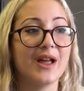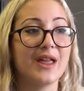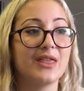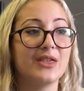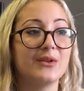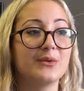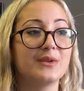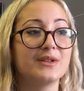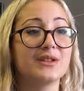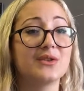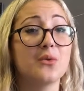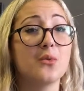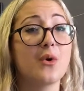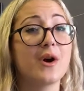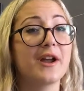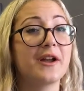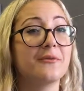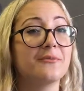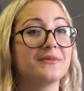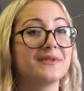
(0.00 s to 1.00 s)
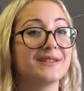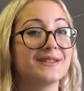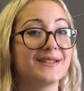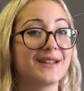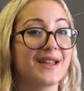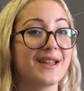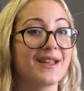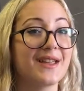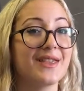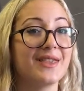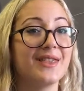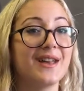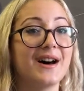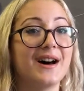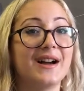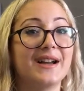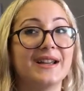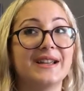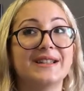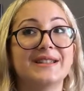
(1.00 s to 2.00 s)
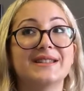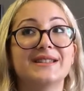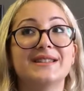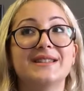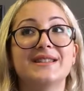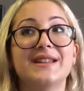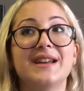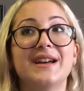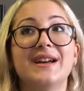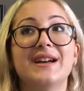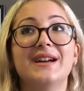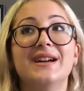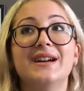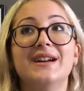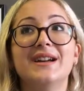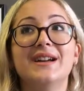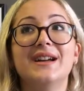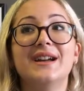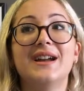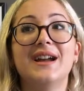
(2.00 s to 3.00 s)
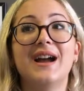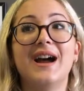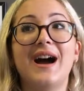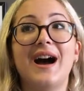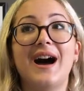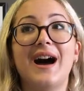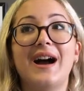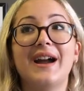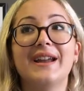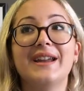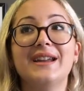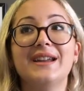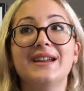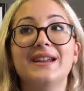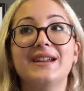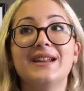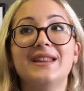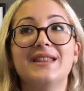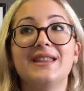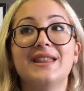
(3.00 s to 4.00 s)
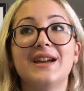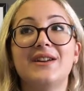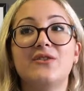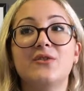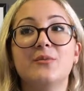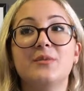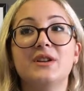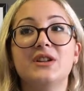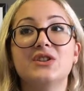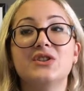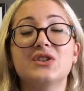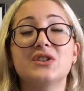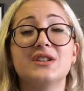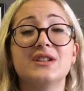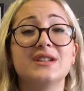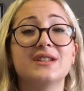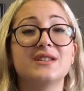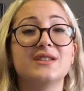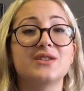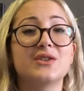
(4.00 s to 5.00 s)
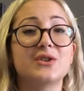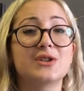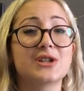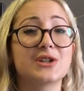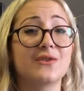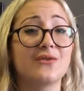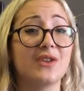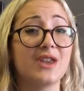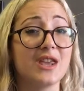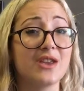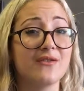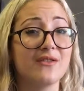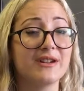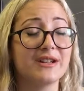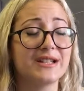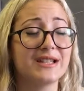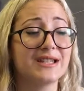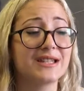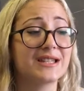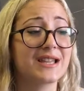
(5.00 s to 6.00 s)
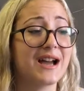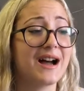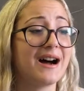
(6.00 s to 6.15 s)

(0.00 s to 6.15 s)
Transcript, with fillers: And the reason why I'm saying that is that I never been to this sort of event.